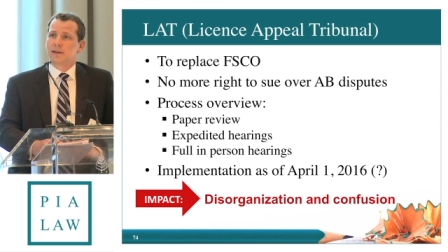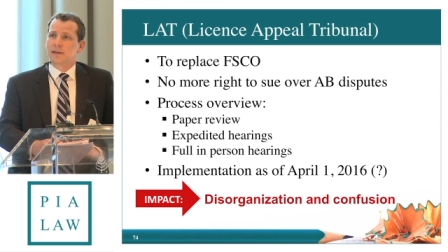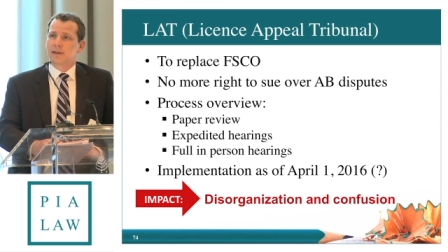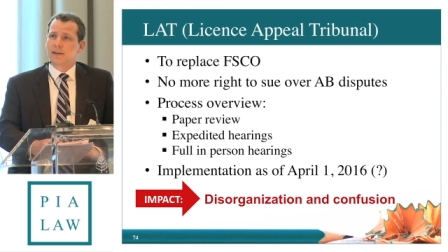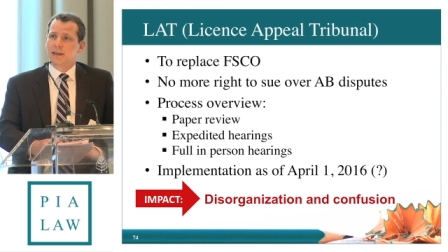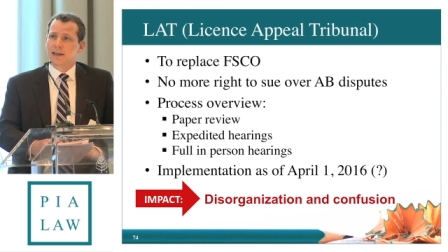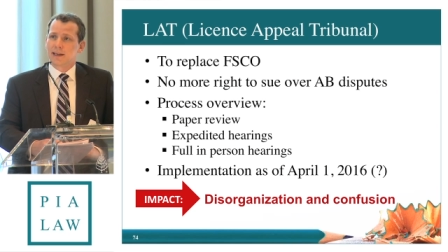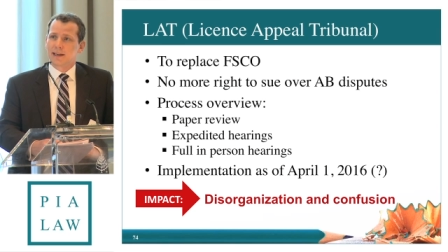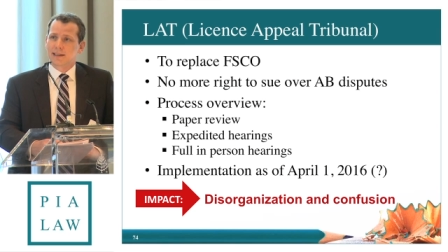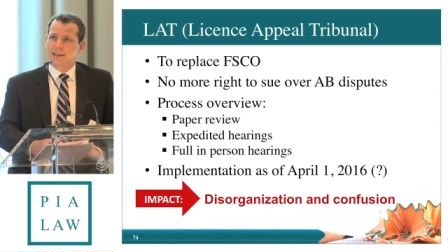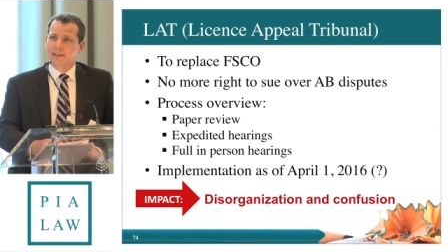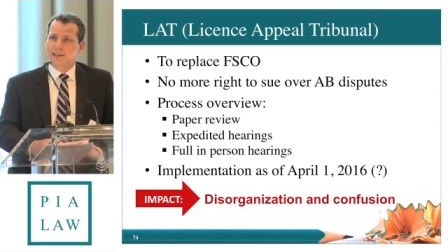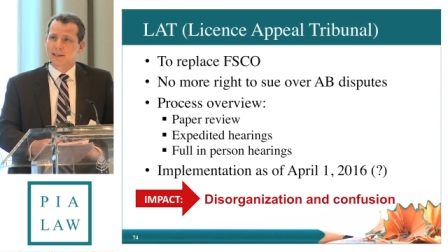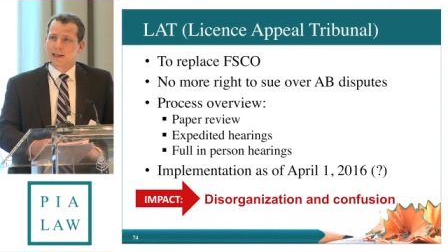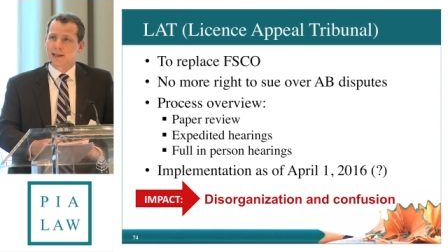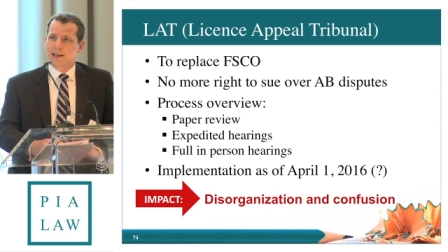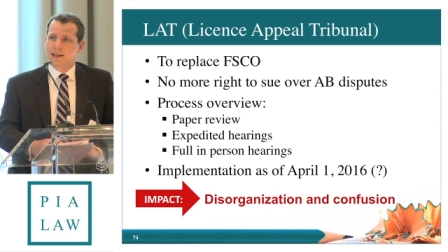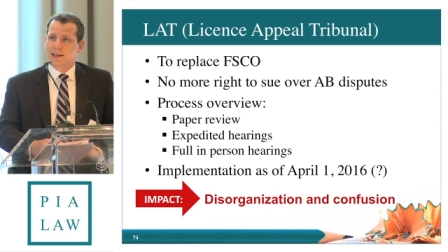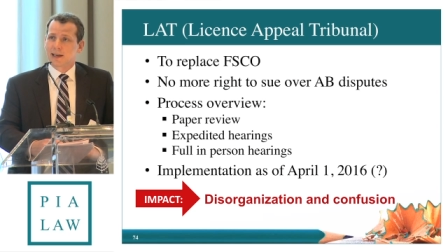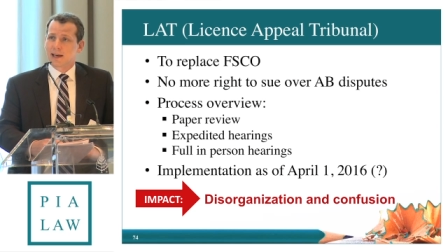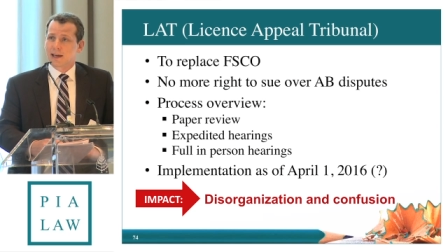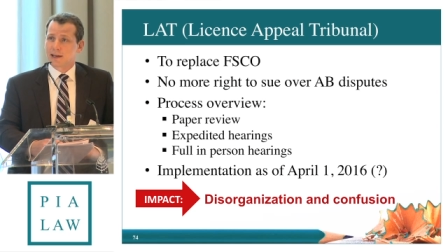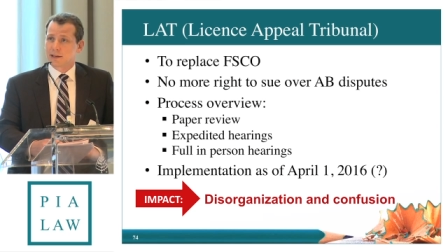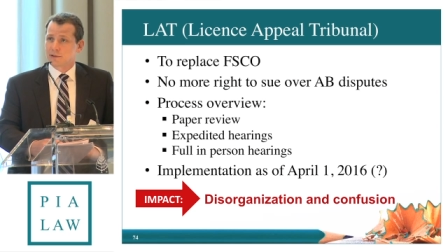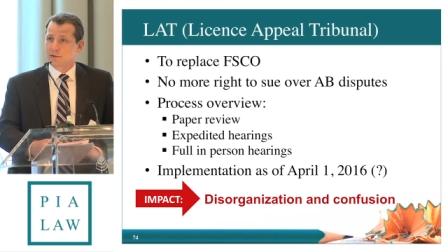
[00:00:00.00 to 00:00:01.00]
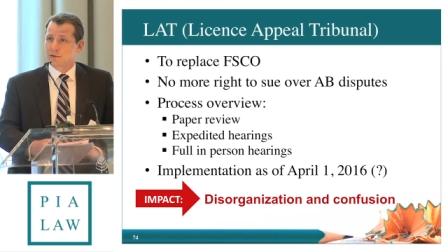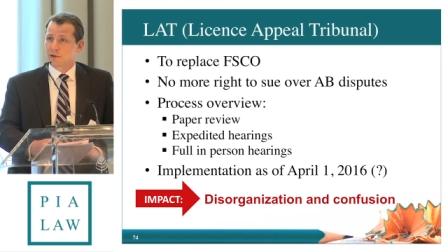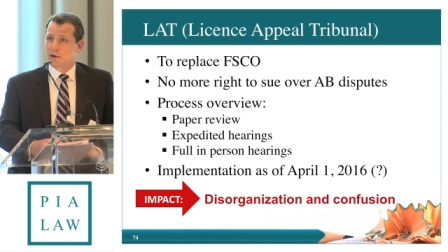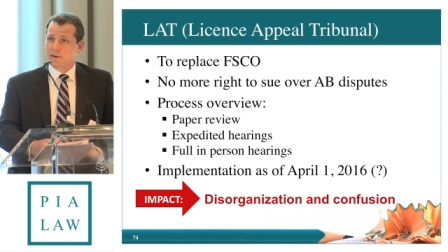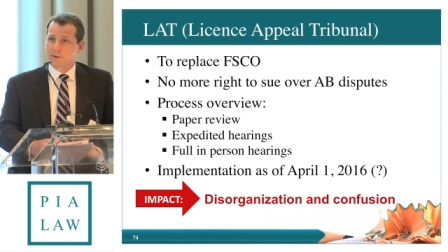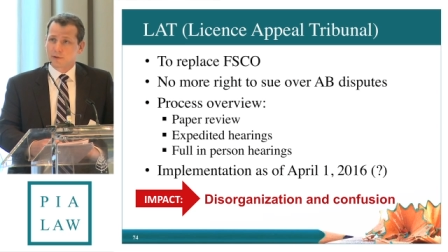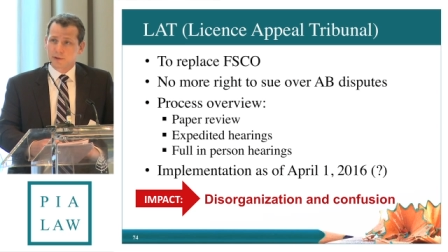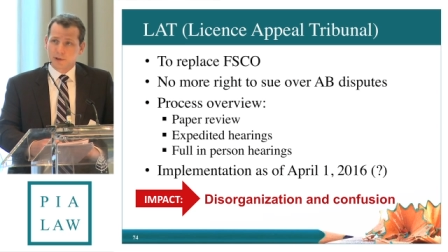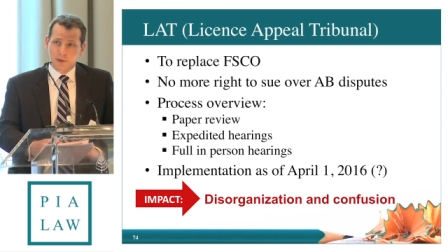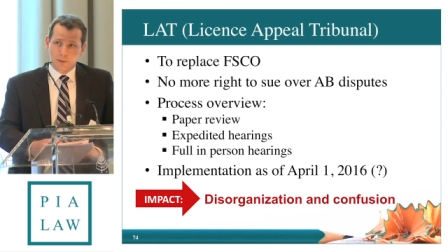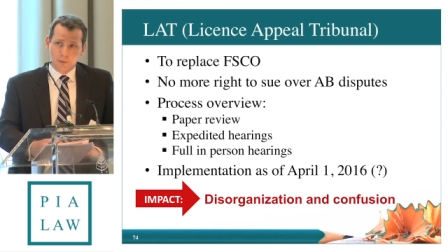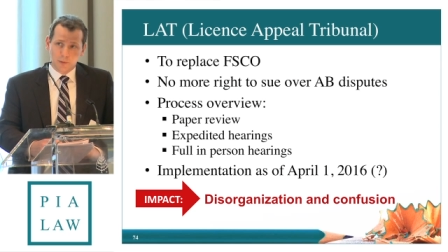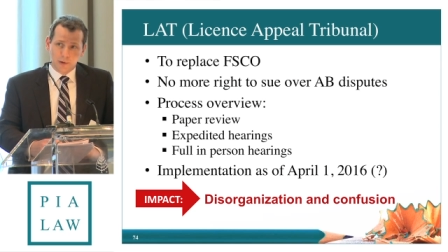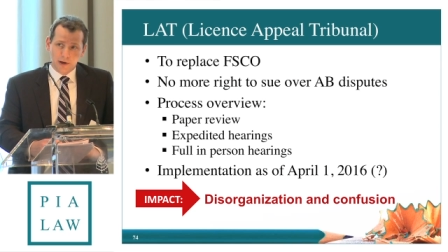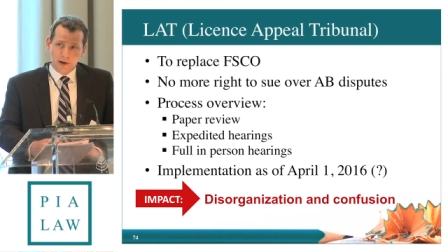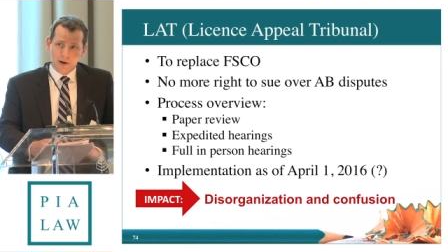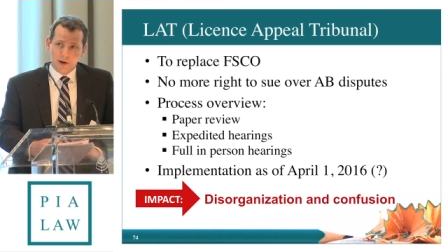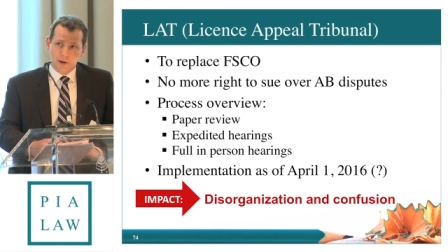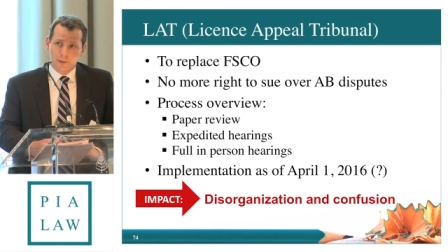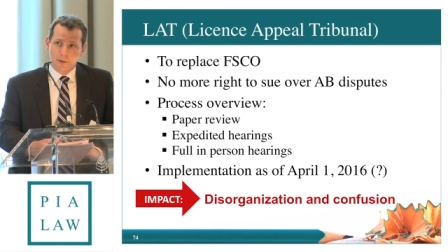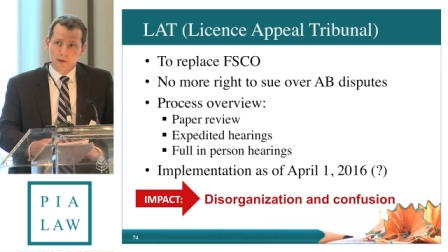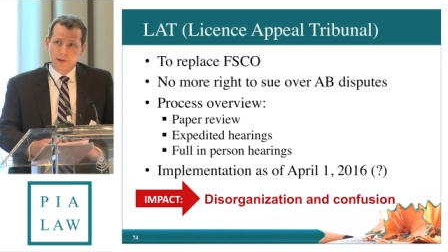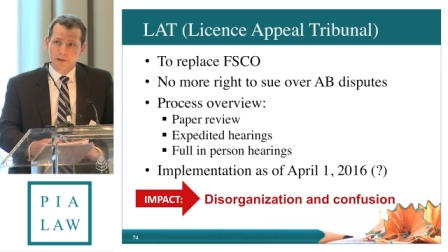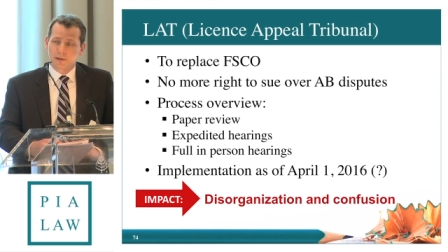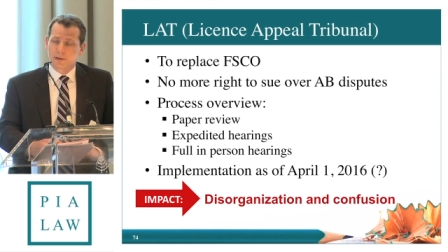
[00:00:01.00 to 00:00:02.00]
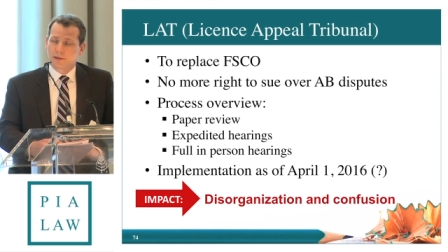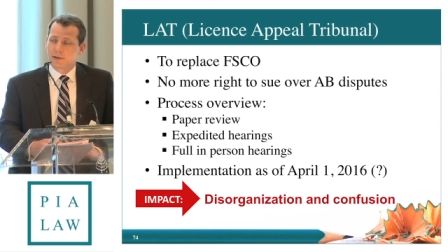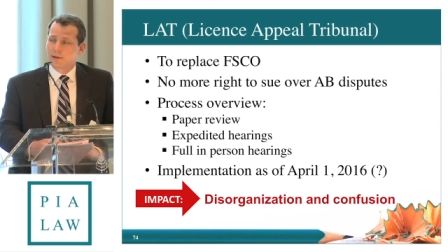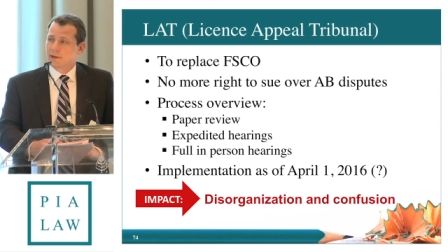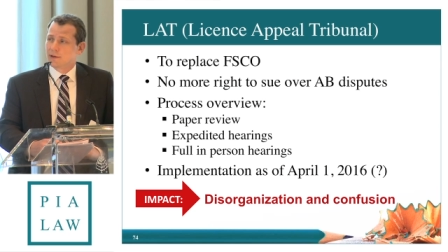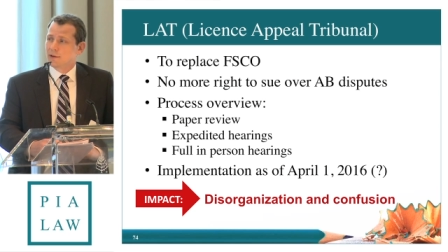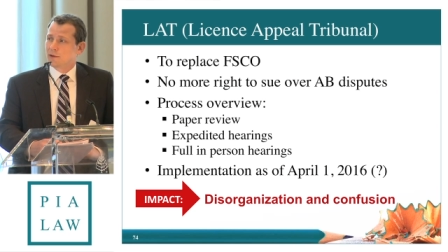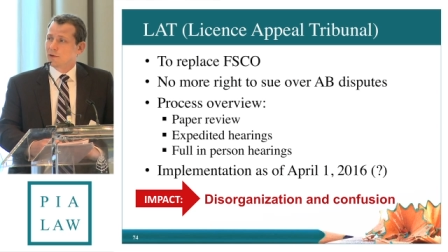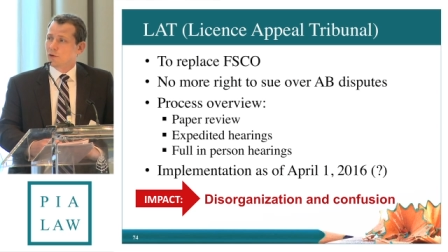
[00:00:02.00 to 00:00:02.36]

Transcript: things like catastrophic impairment